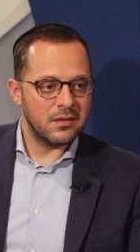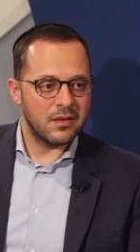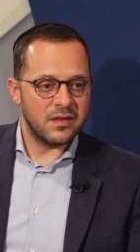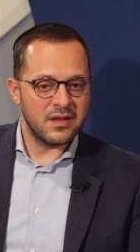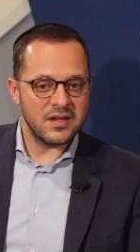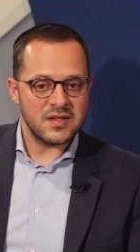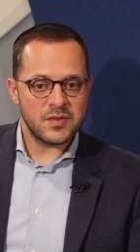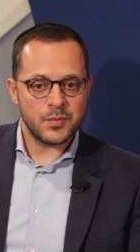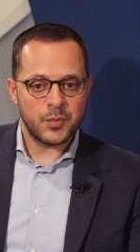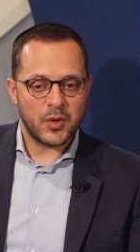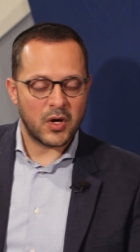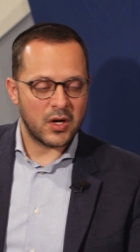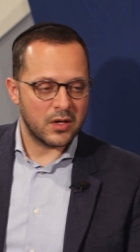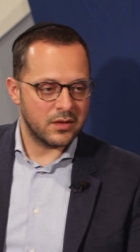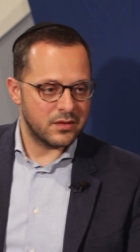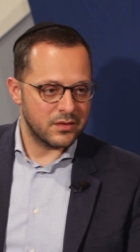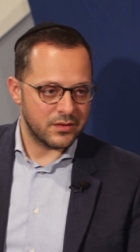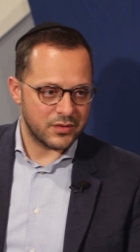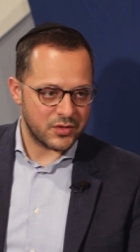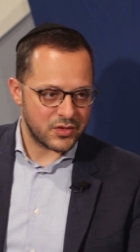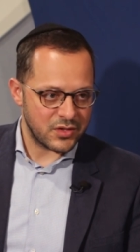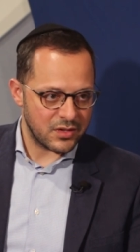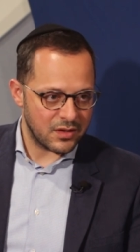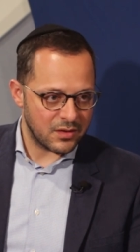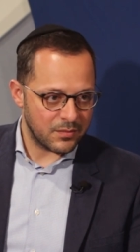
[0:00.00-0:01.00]
This
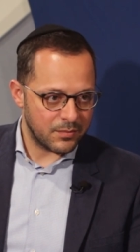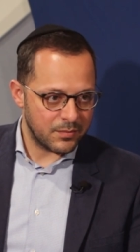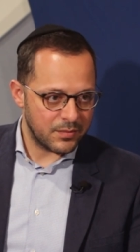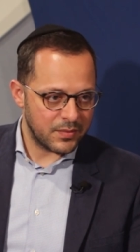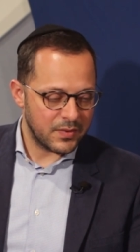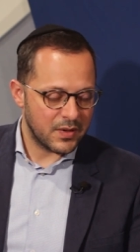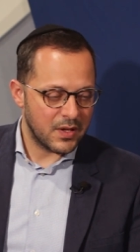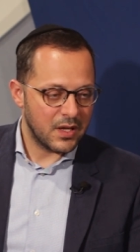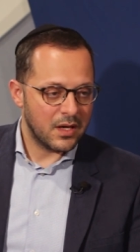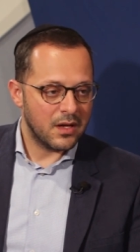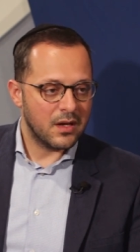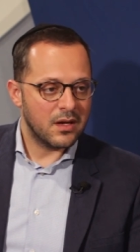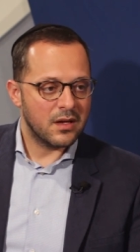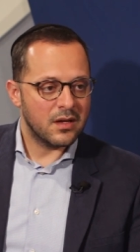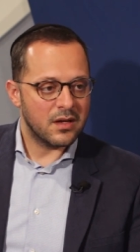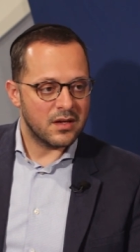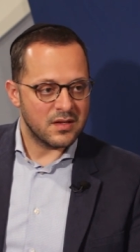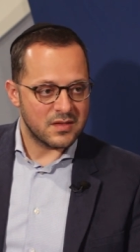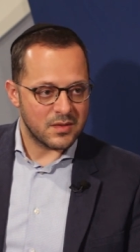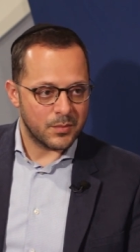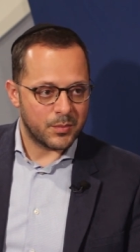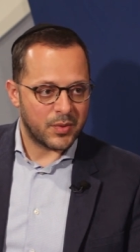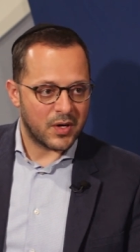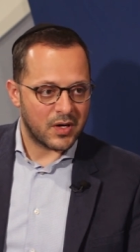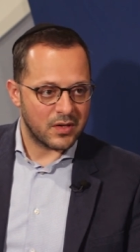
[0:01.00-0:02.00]
partnership
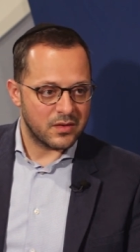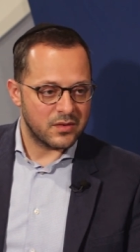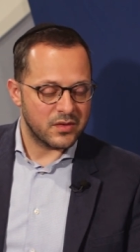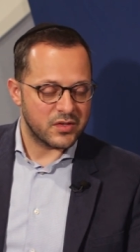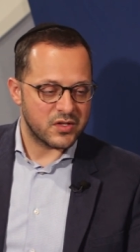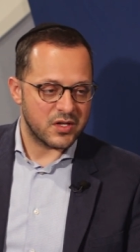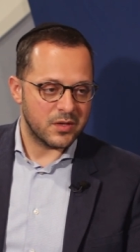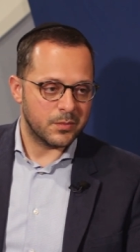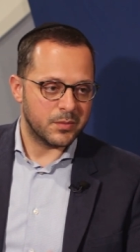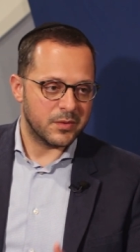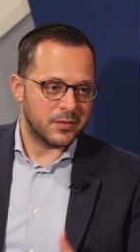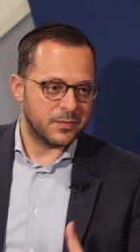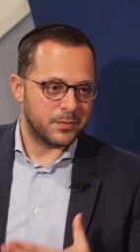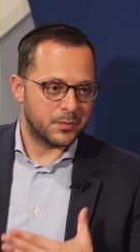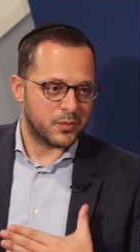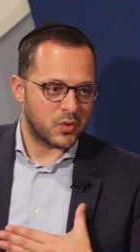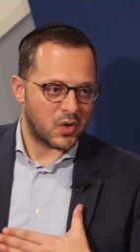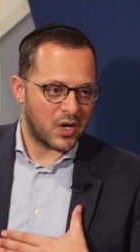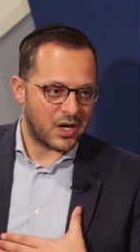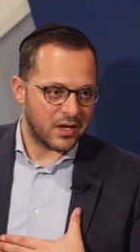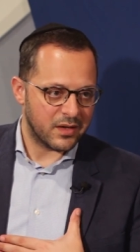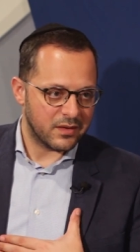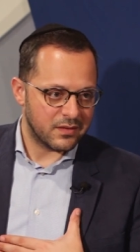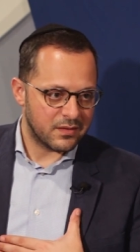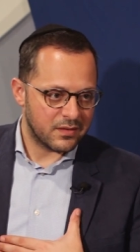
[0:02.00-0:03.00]
is a partnership of
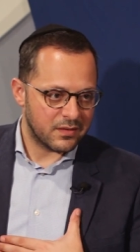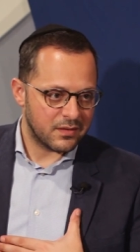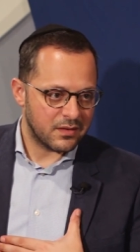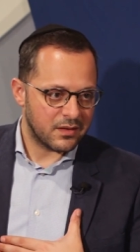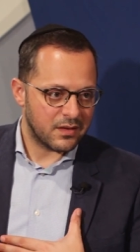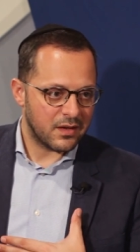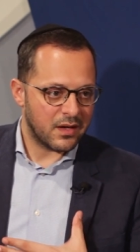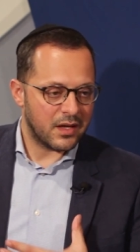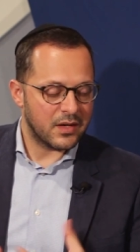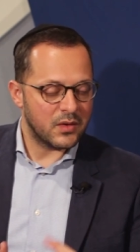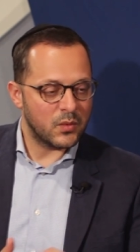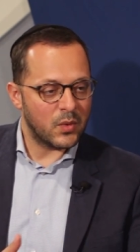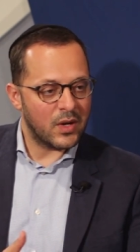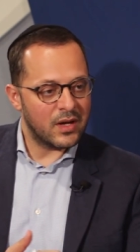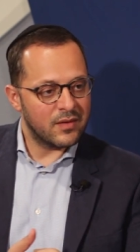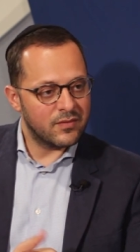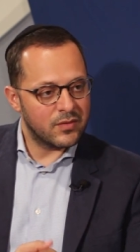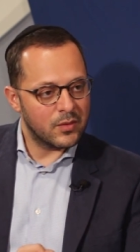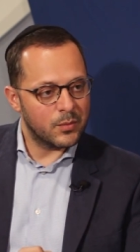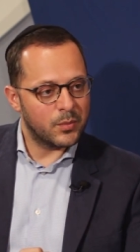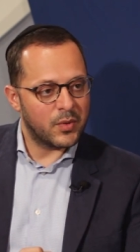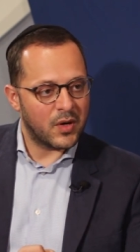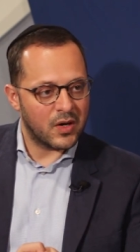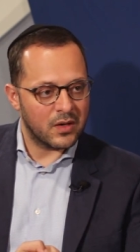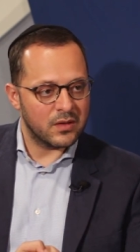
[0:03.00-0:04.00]
pride. And
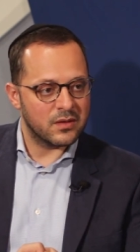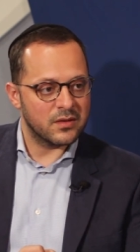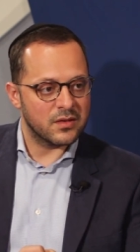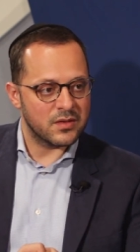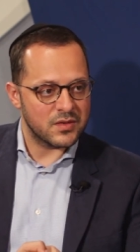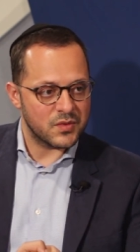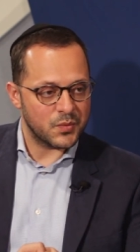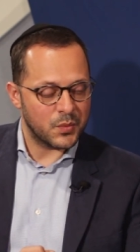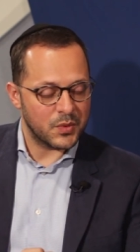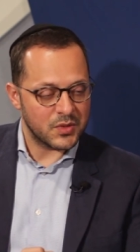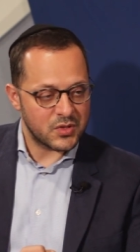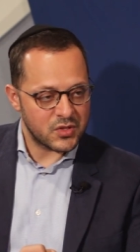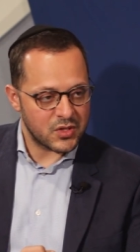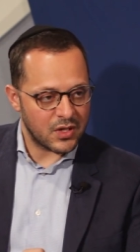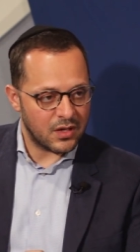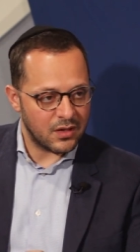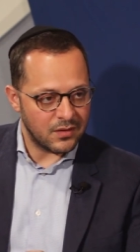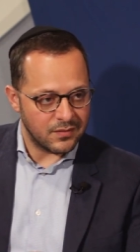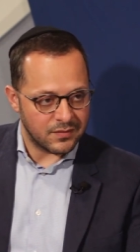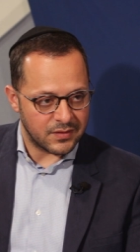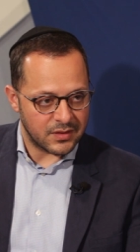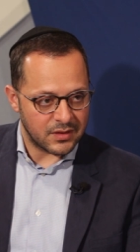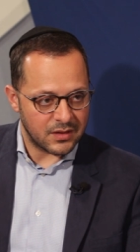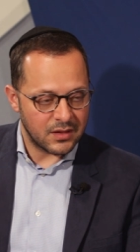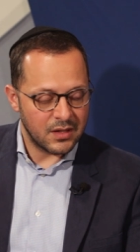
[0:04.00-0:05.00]
whoever partners with
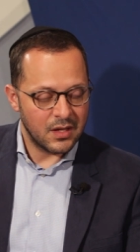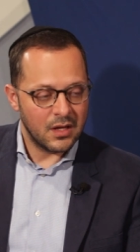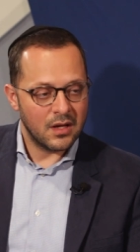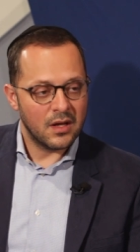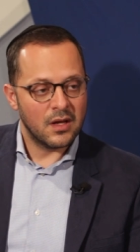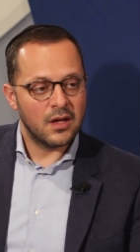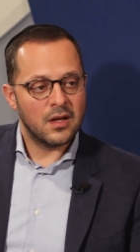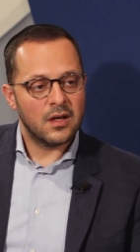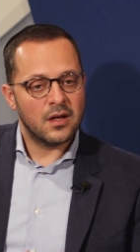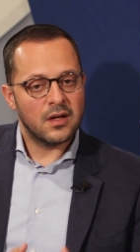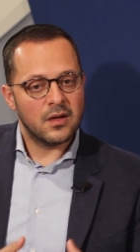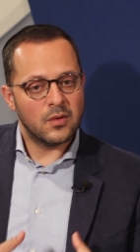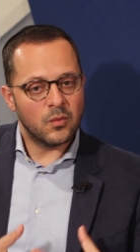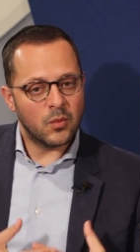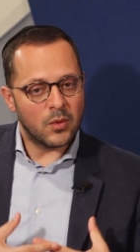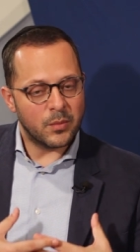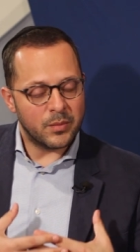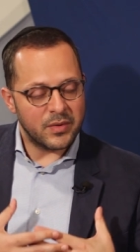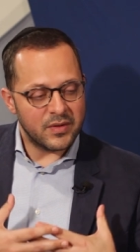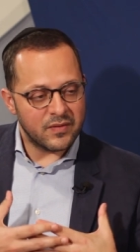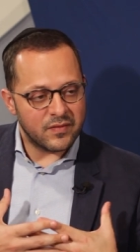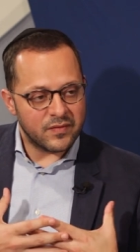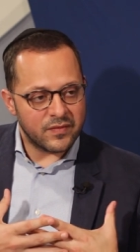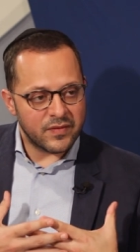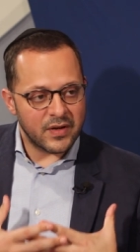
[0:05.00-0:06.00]
Shalva will
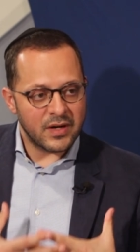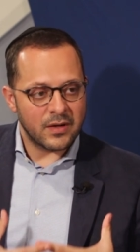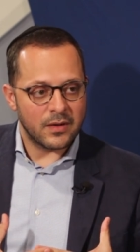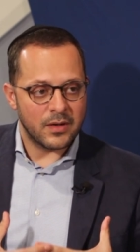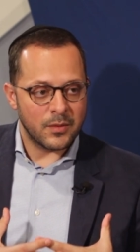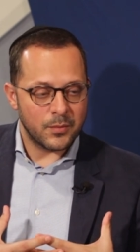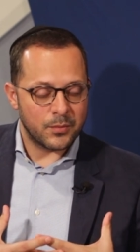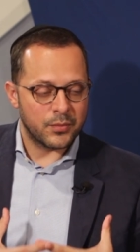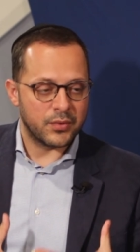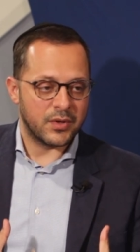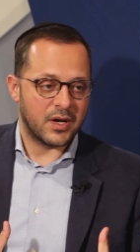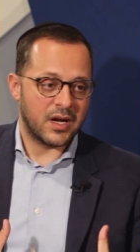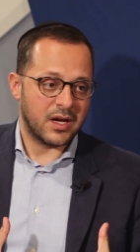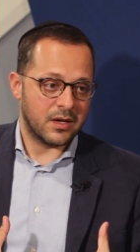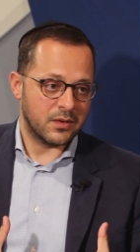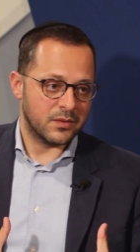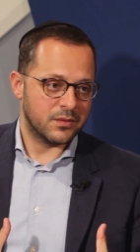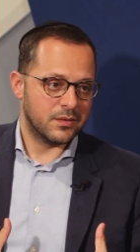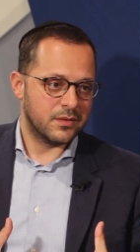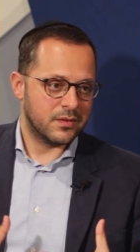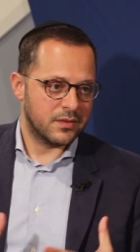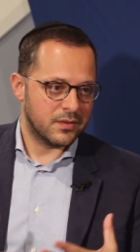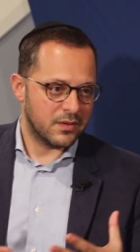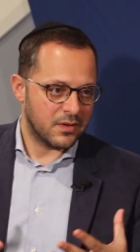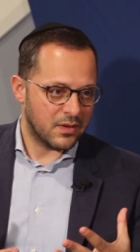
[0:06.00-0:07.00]
be very proud
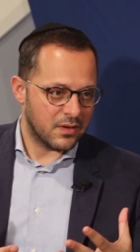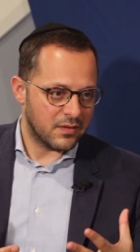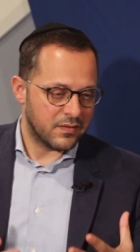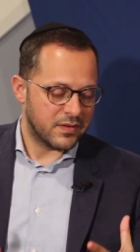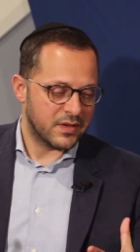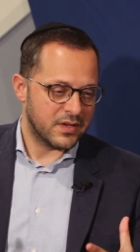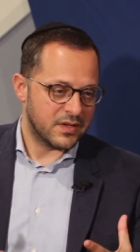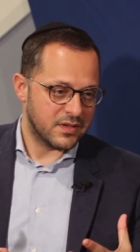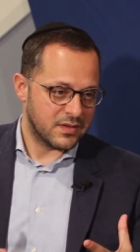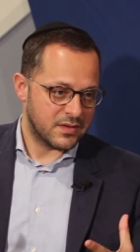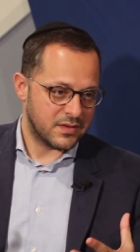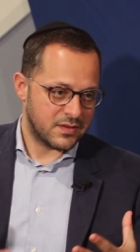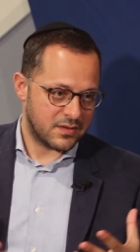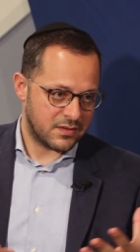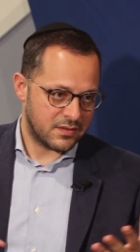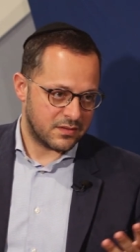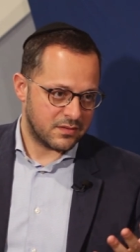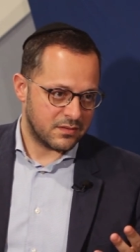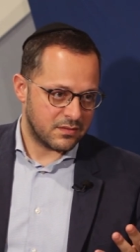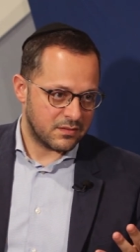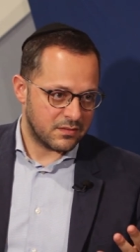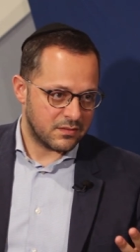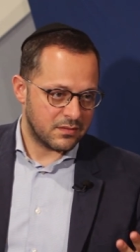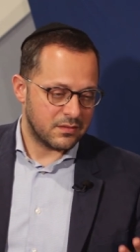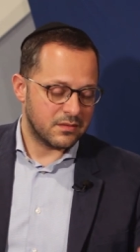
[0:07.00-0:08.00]
of his
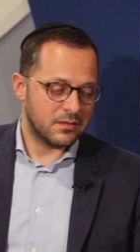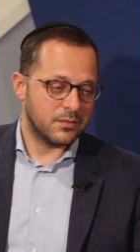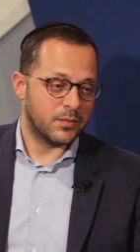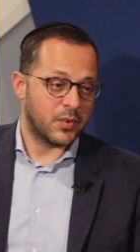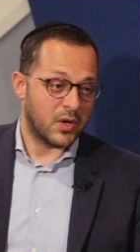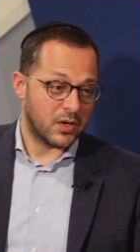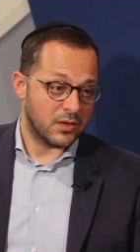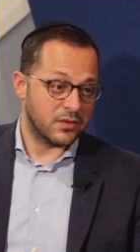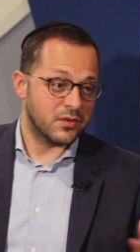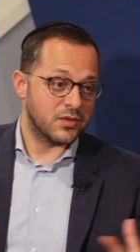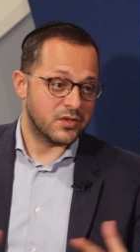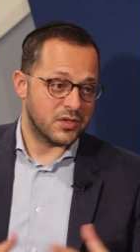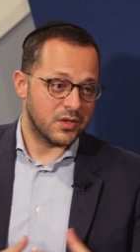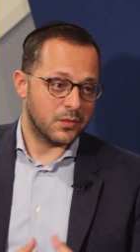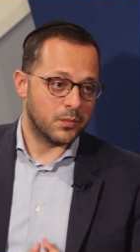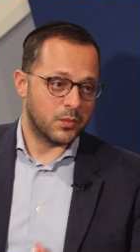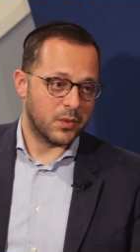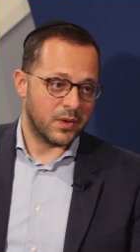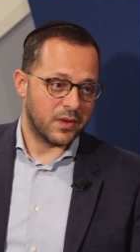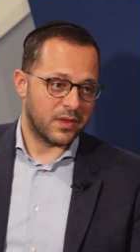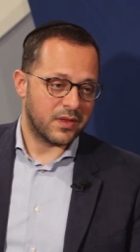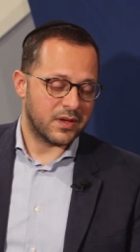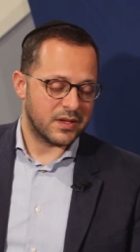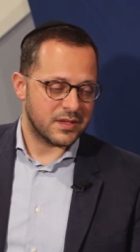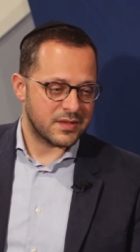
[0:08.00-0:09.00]
partnership wow.
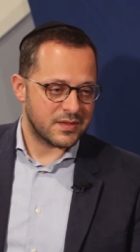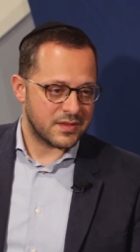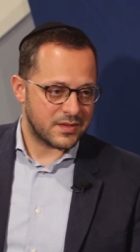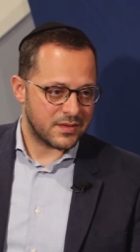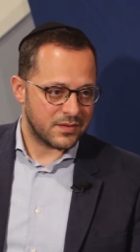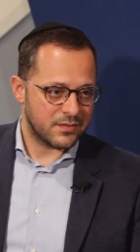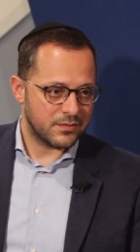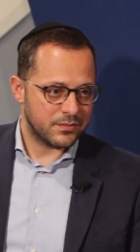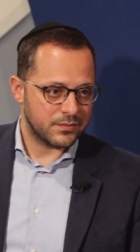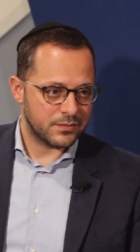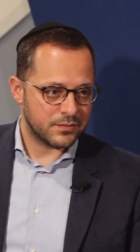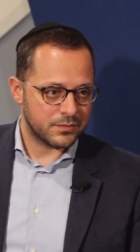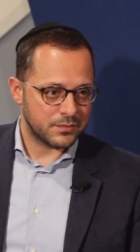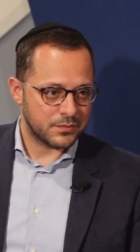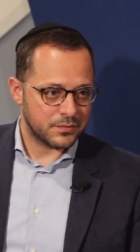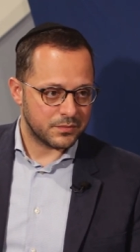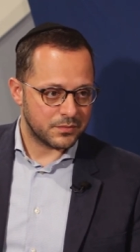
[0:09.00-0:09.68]
with us. Wow.